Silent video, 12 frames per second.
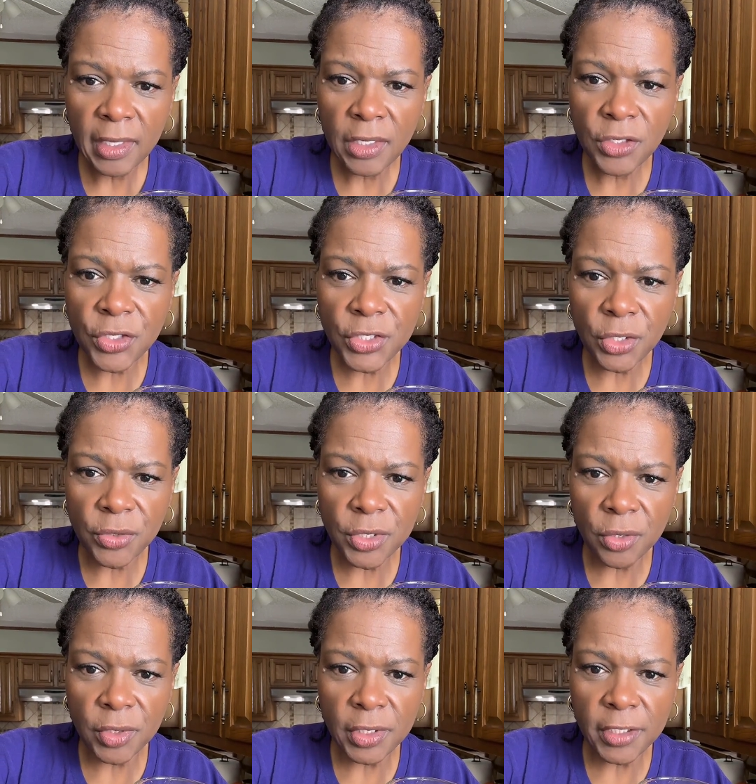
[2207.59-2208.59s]
It is so,
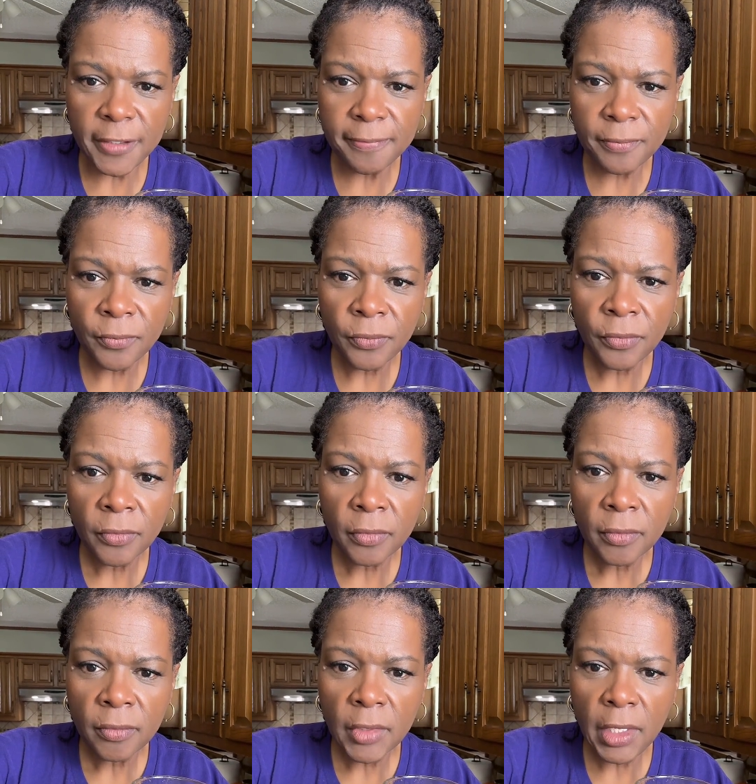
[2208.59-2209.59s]
so good.
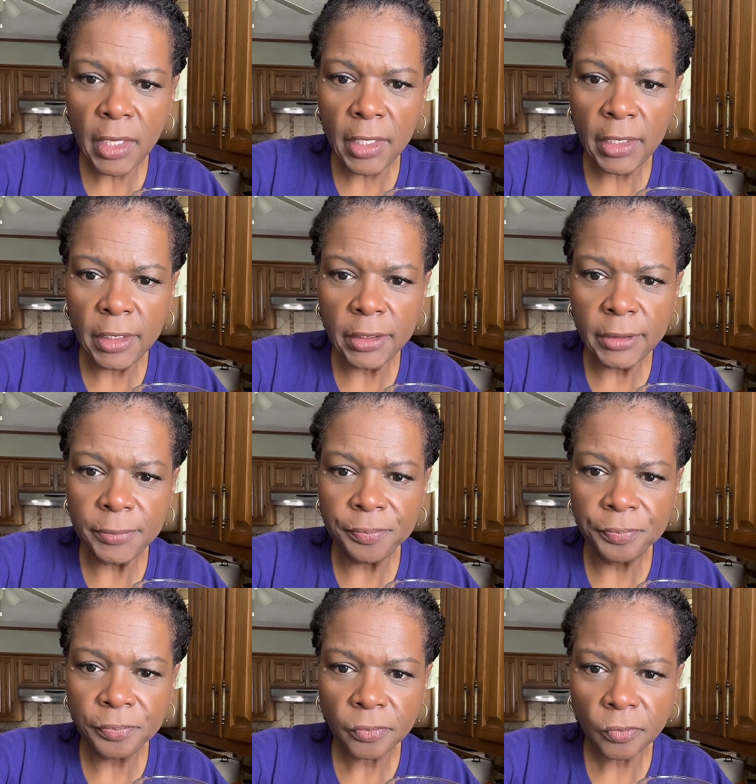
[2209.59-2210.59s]

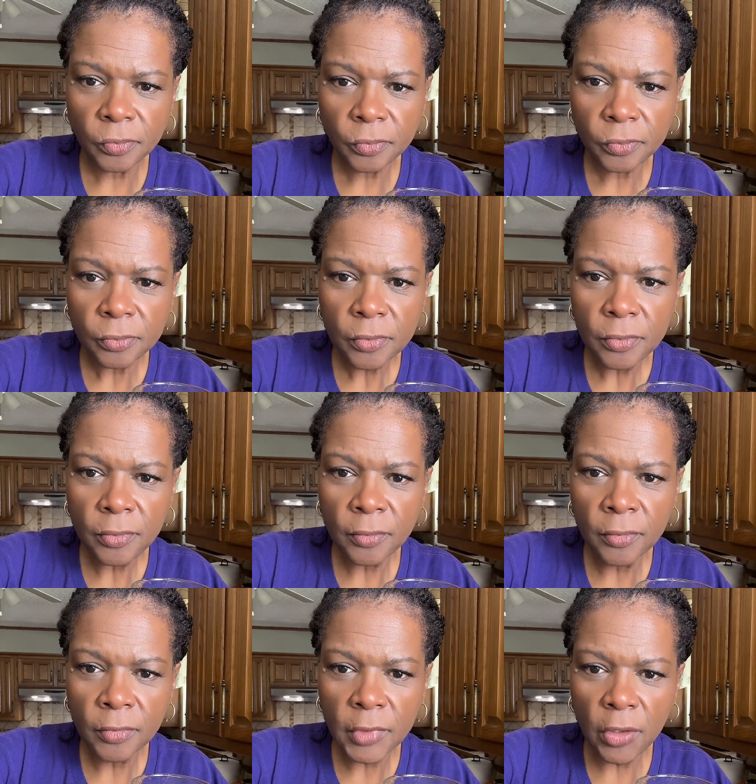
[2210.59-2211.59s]

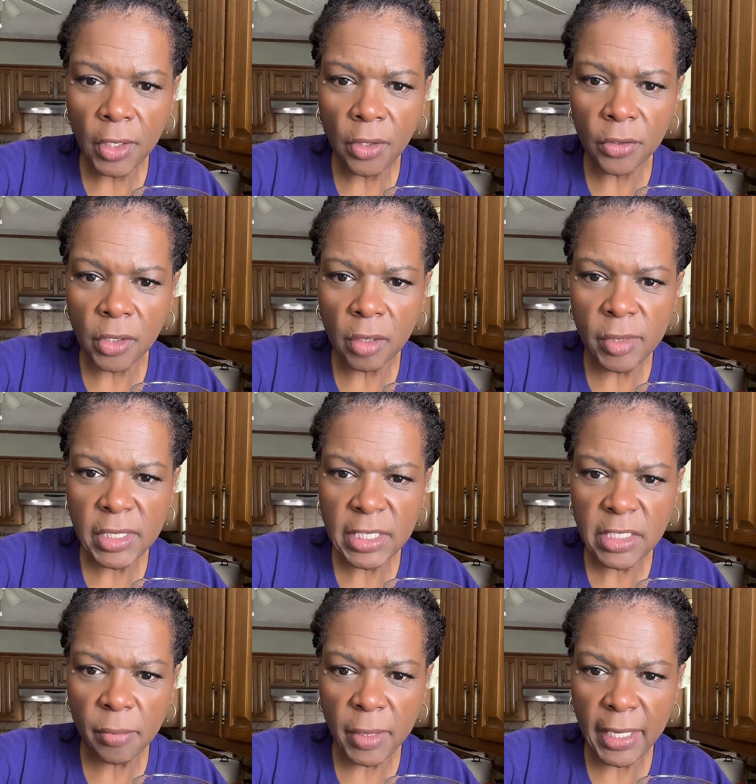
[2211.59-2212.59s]
Okay, hold on. Let me
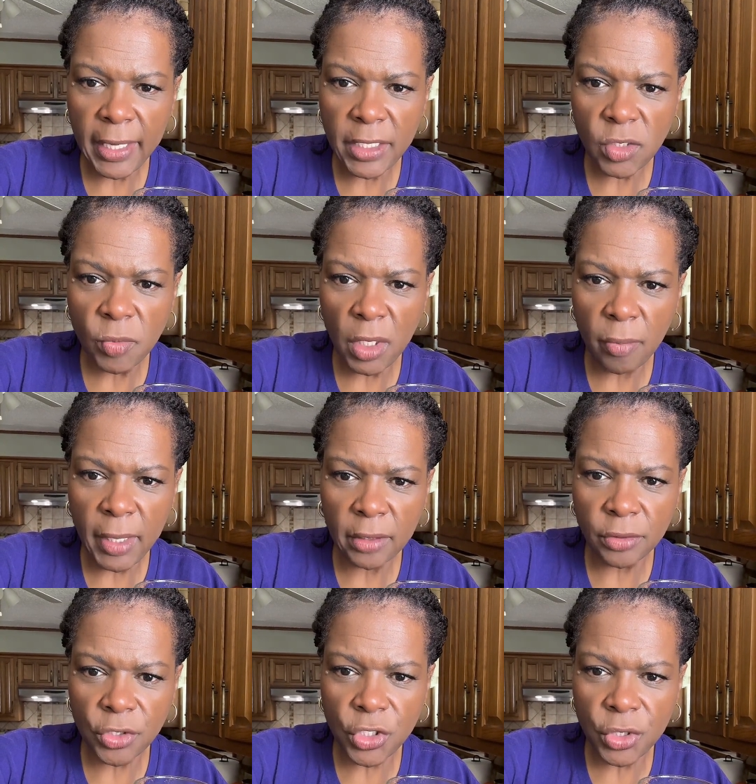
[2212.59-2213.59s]
see. Somebody asked me
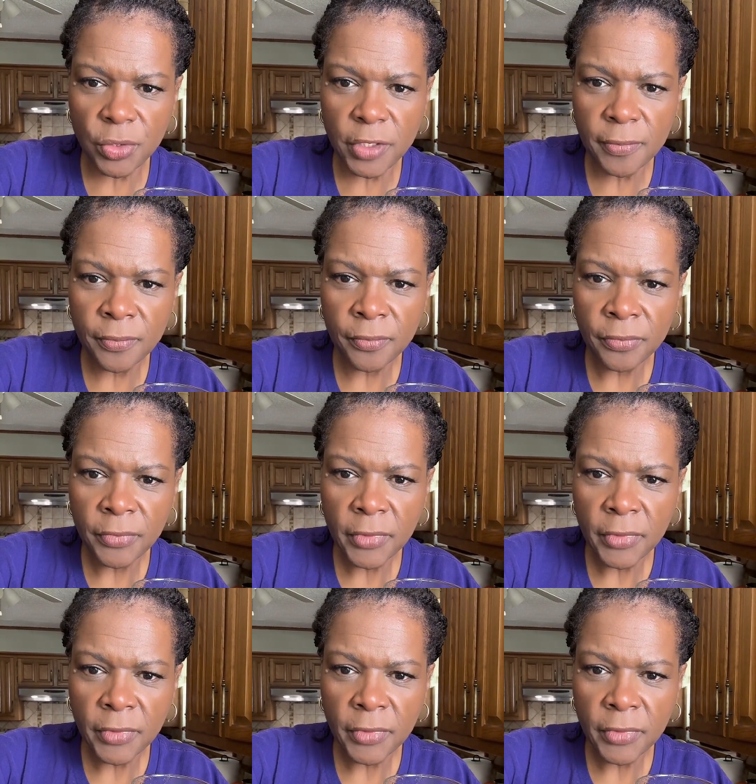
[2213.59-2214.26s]
about the juice.